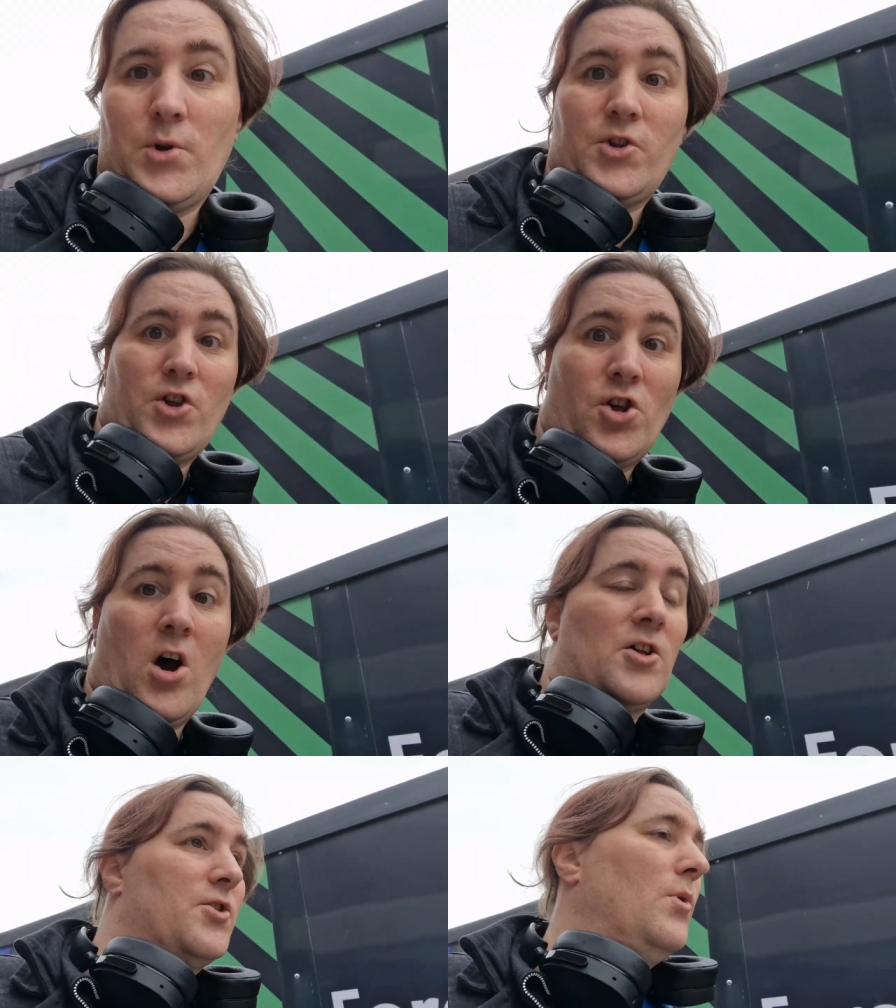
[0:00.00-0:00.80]
one's a
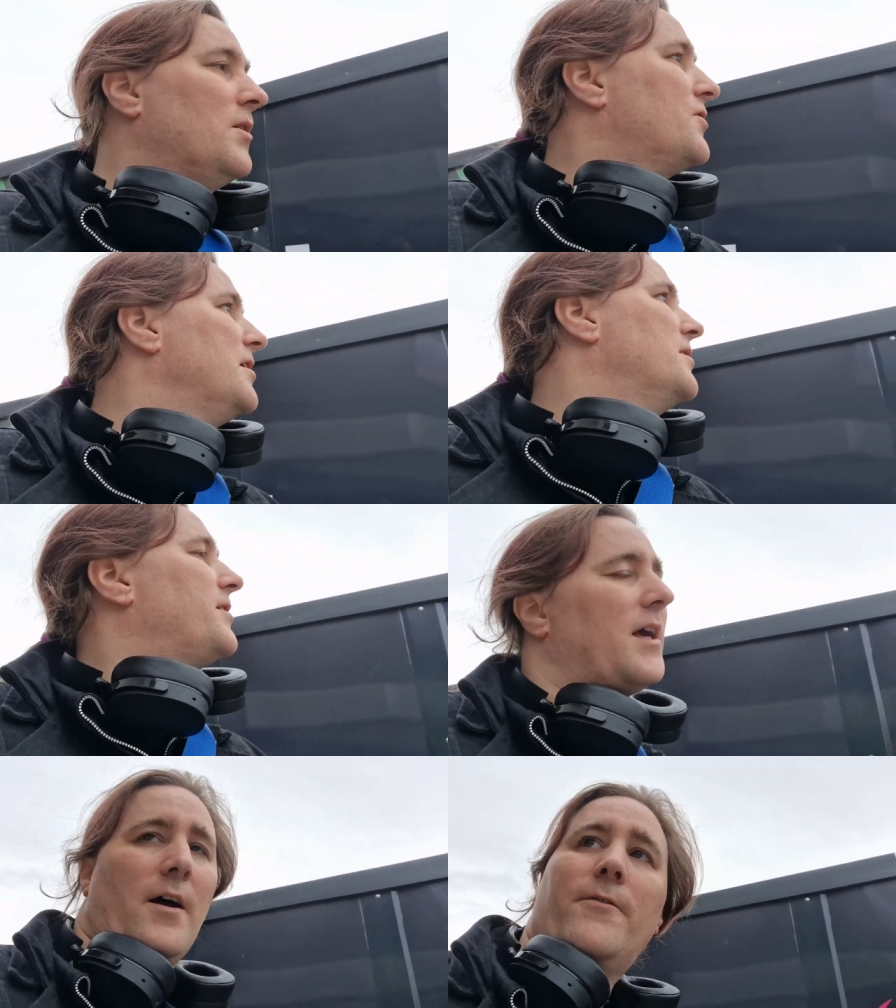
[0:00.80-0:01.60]
shorter one
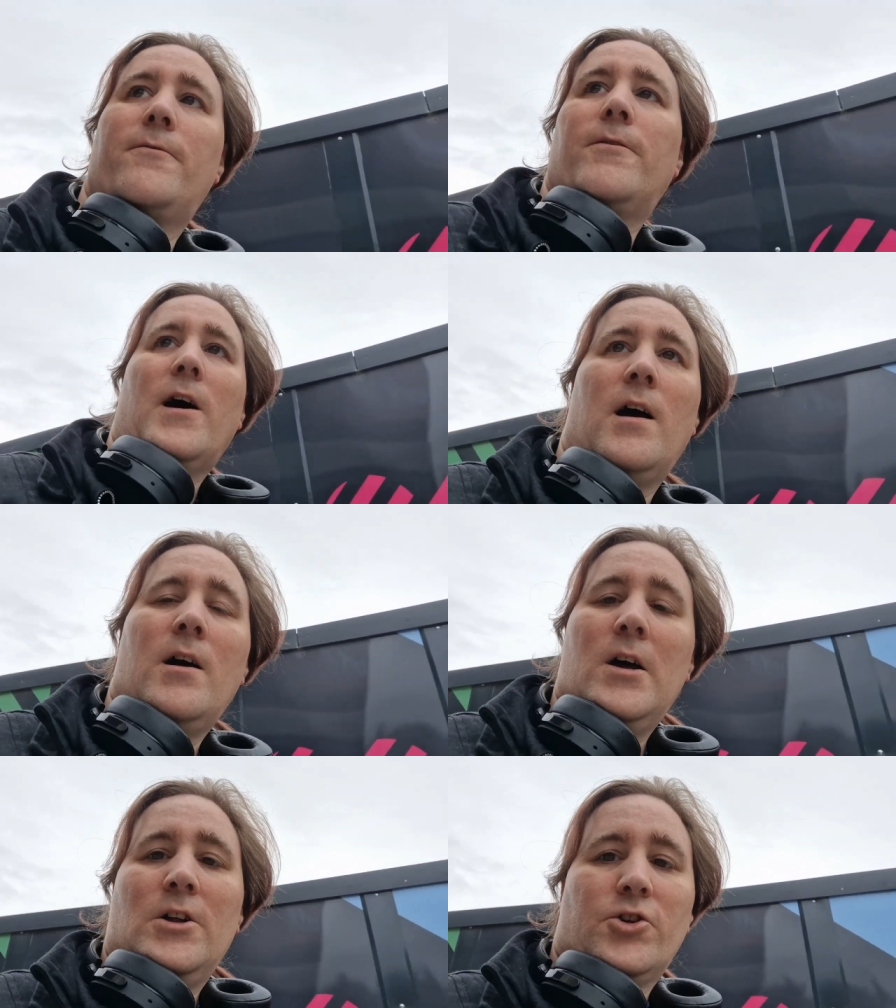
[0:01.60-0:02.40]
since I've
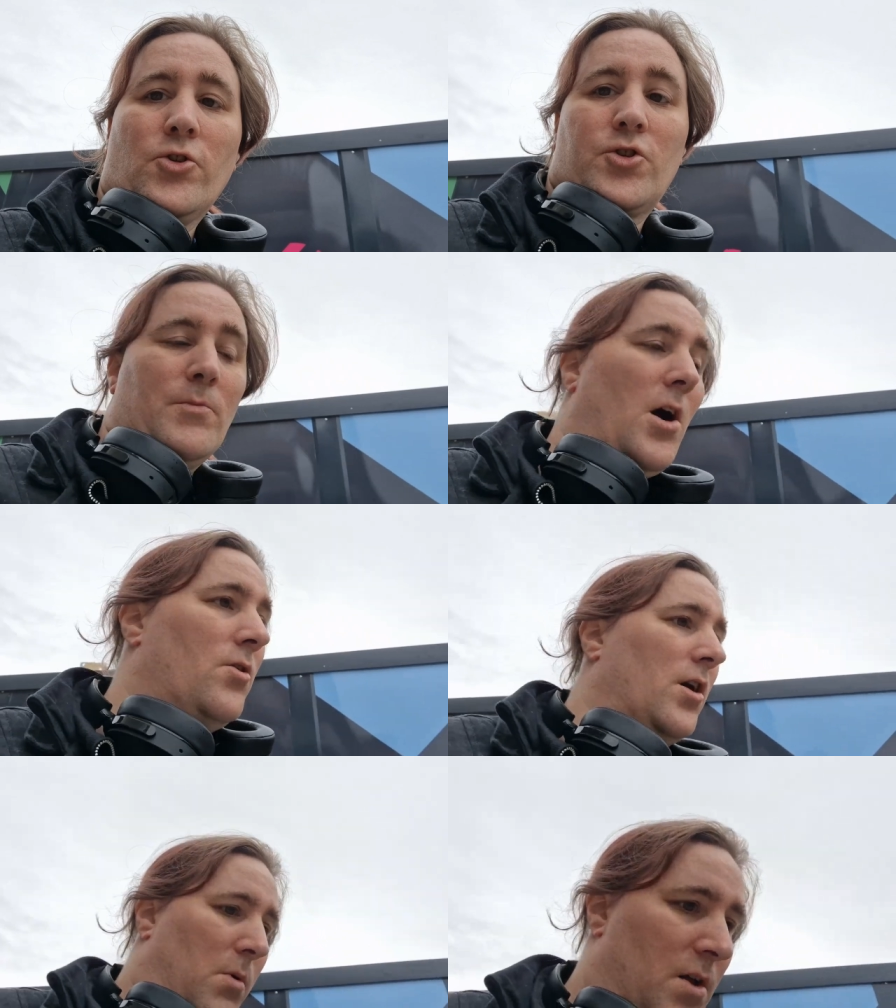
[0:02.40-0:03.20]
uh, done some
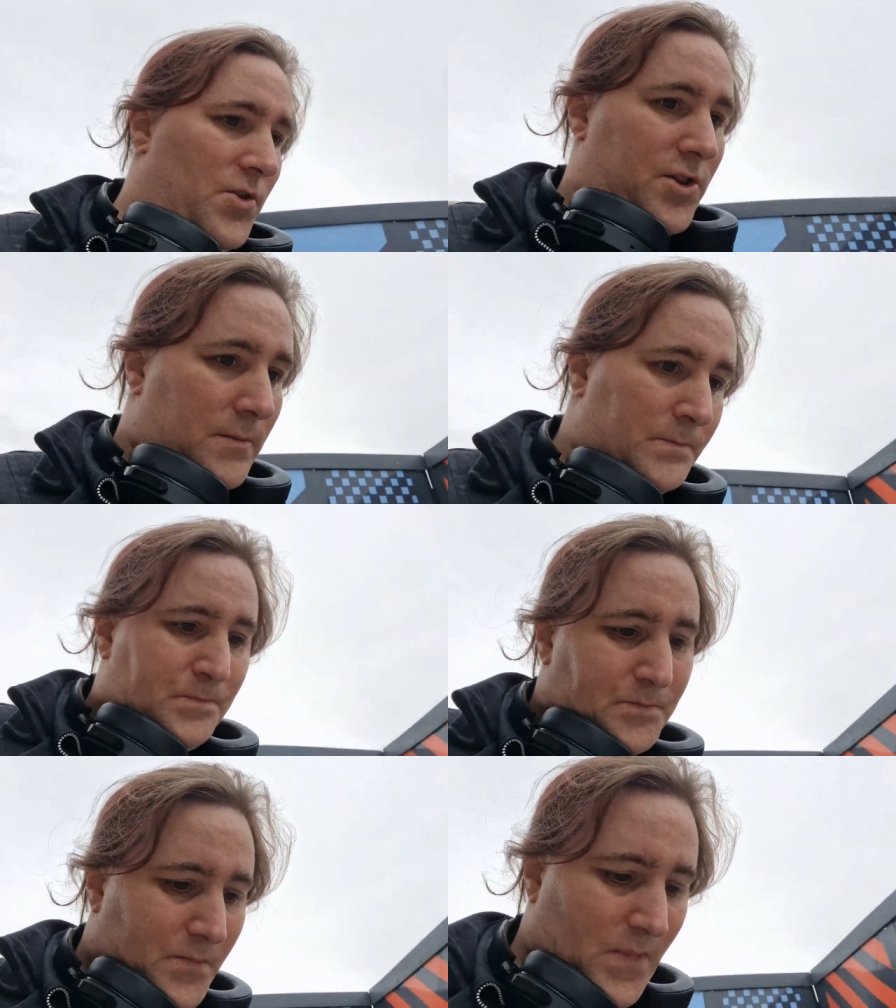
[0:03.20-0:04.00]
longer ones.
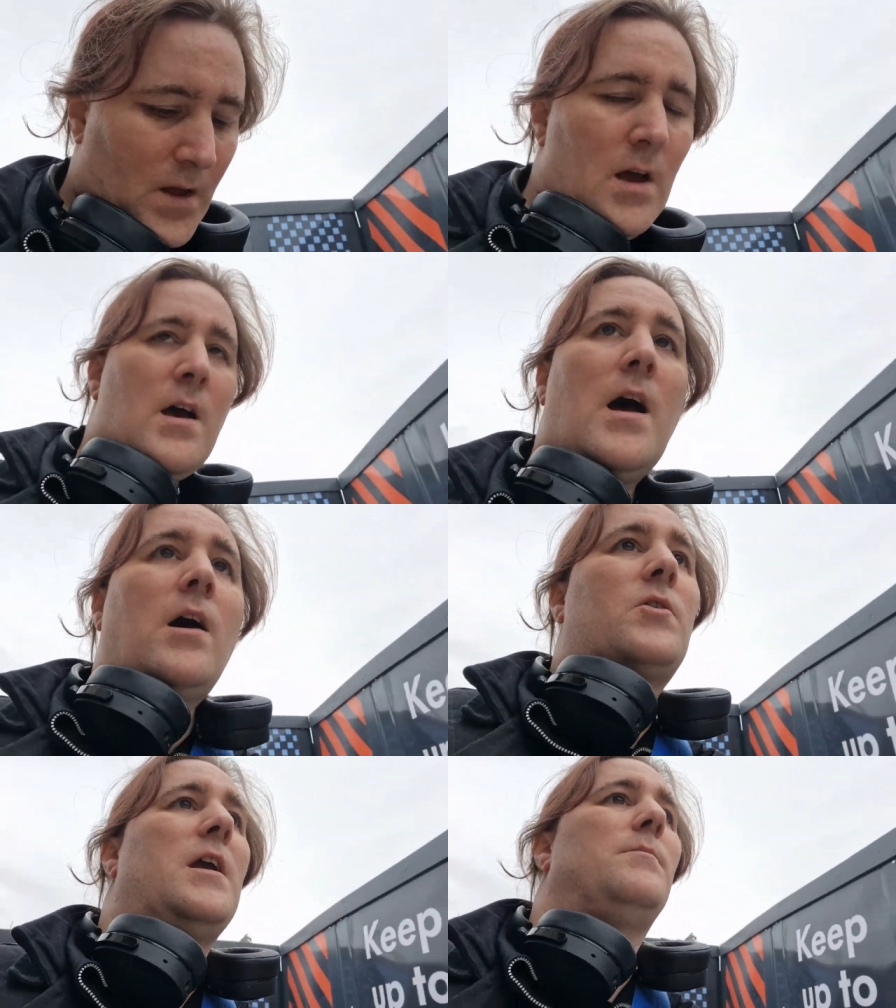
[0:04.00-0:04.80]

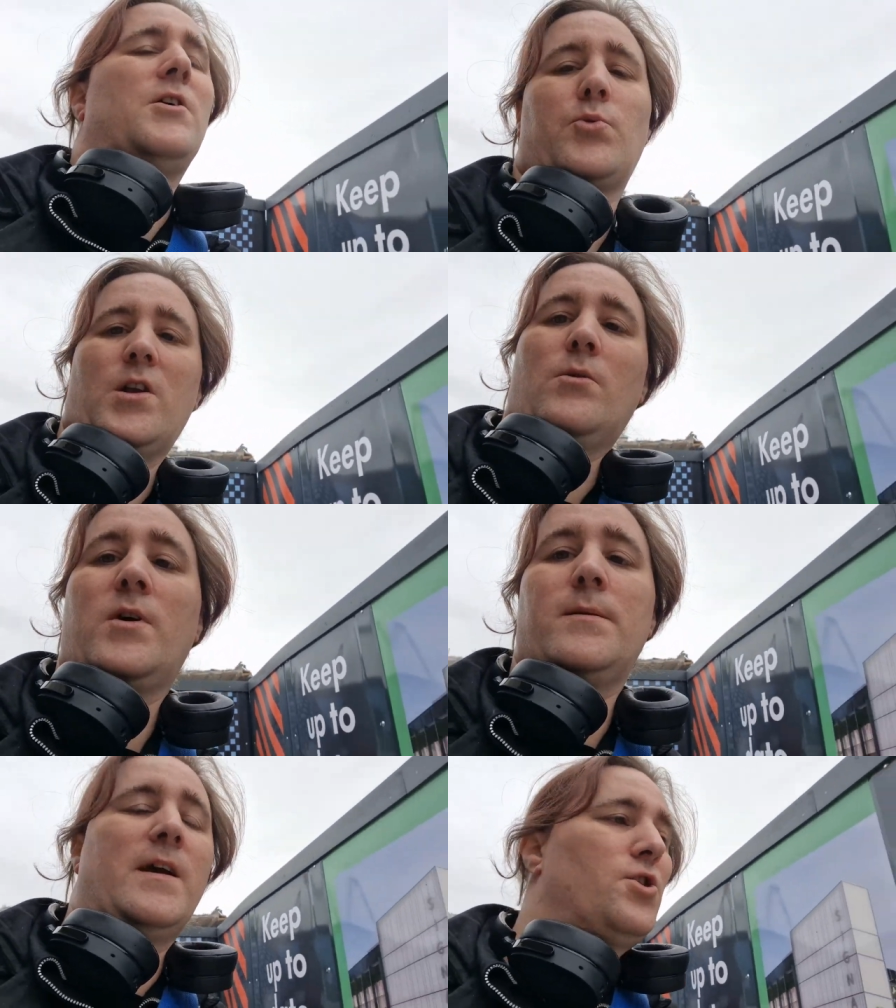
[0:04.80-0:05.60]
I'll keep this one a
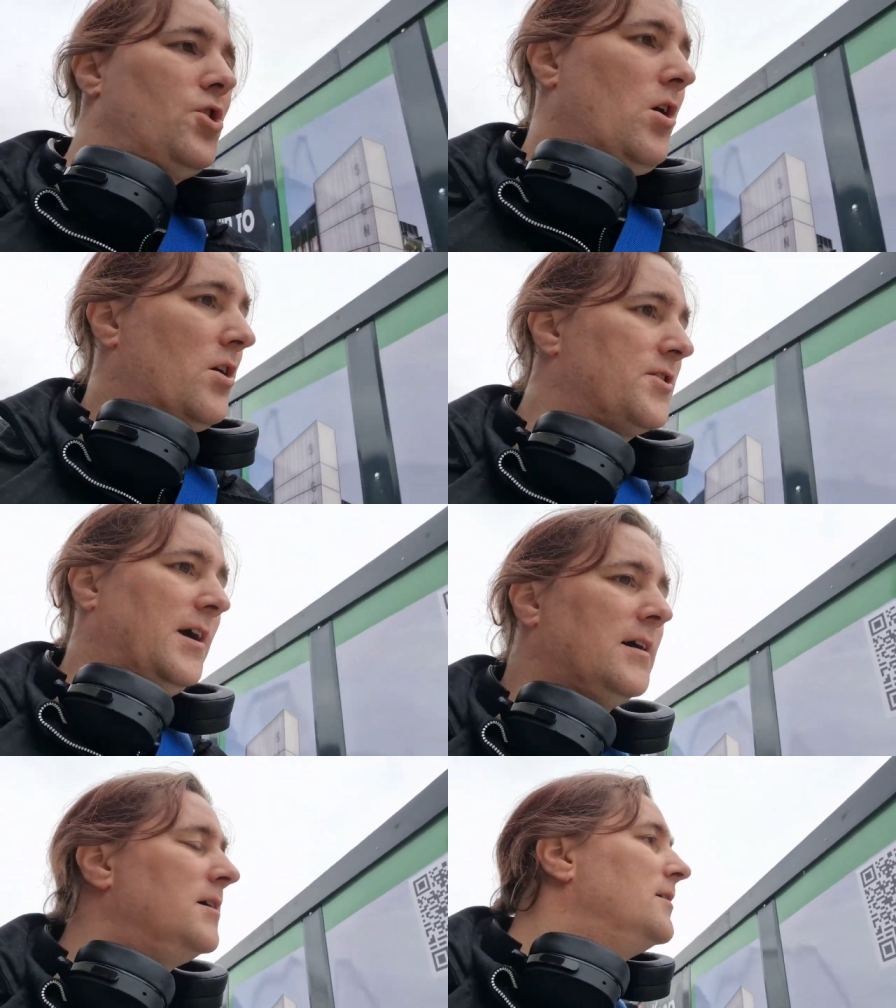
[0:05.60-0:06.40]
wee bit
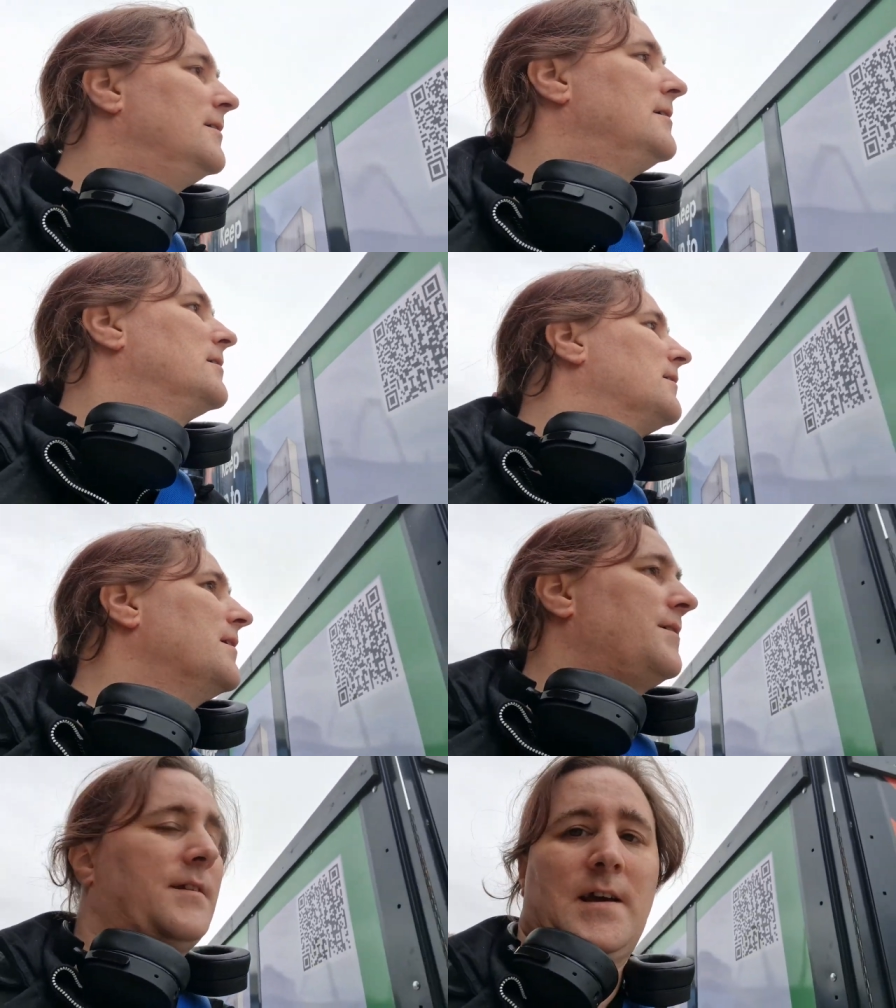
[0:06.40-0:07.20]
shorter.
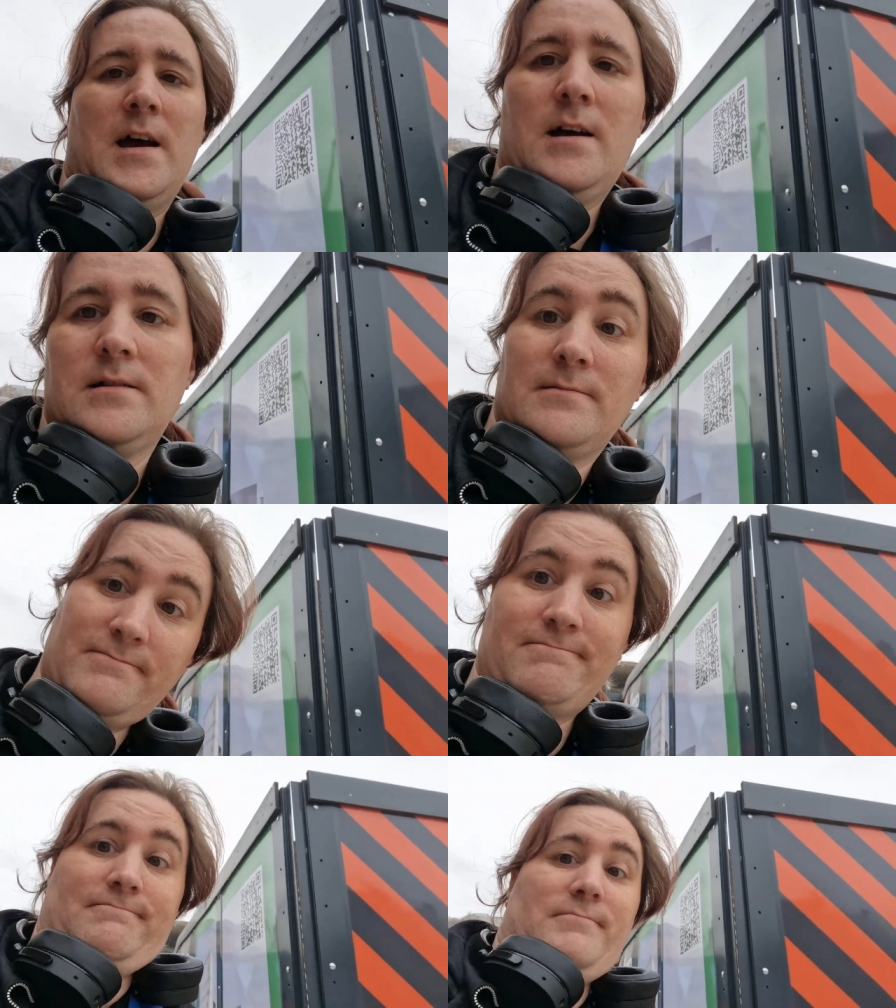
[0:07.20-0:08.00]
It's uh,
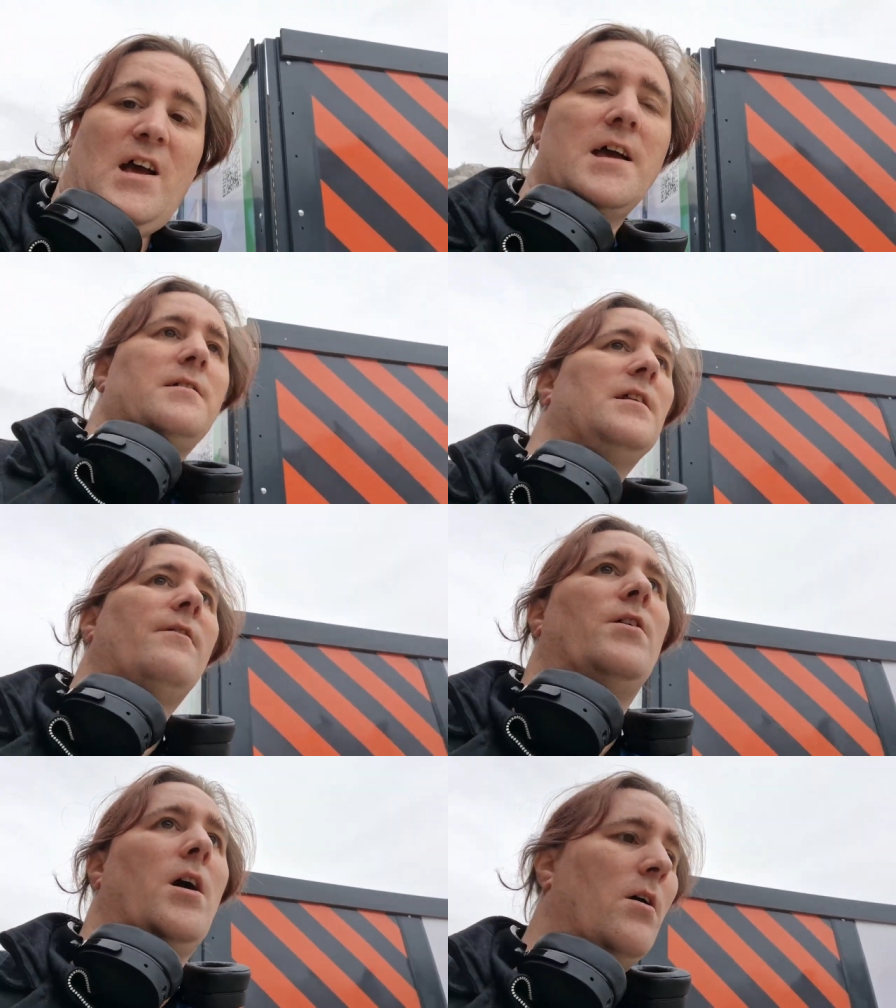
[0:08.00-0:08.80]
hey, you
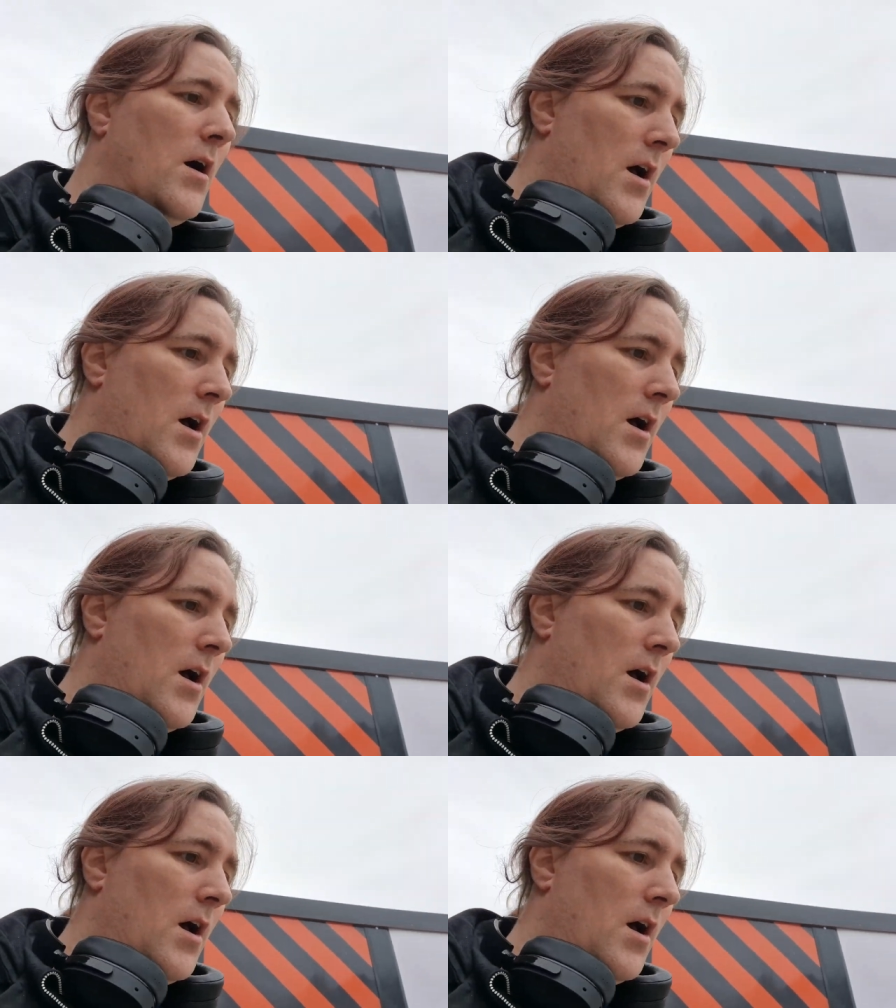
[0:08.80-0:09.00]
never know.